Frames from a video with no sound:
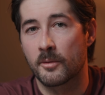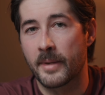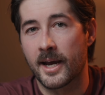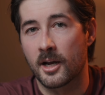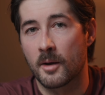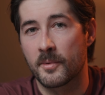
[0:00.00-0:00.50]

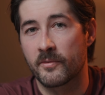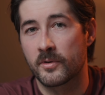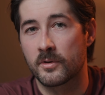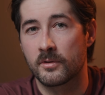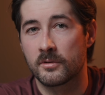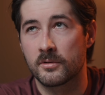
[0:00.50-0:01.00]
backup if
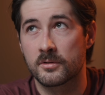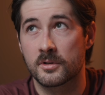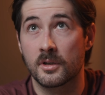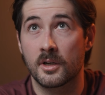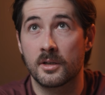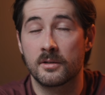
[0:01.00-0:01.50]
you use
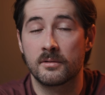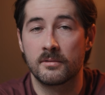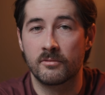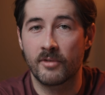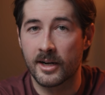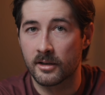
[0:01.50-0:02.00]
the
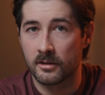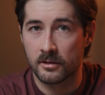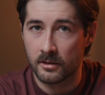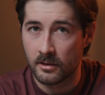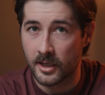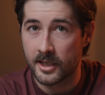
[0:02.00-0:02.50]
regular
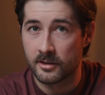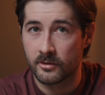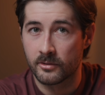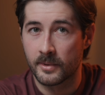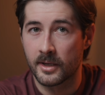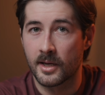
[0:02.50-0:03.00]

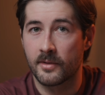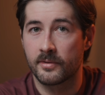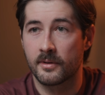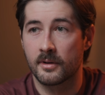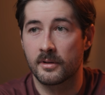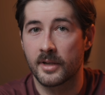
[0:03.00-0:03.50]
Lightroom and not
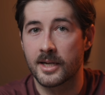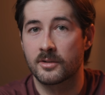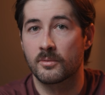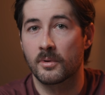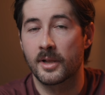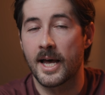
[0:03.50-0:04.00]
the
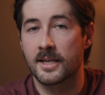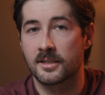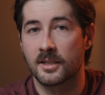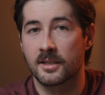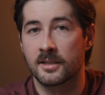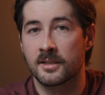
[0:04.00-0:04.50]
Lightroom Classic.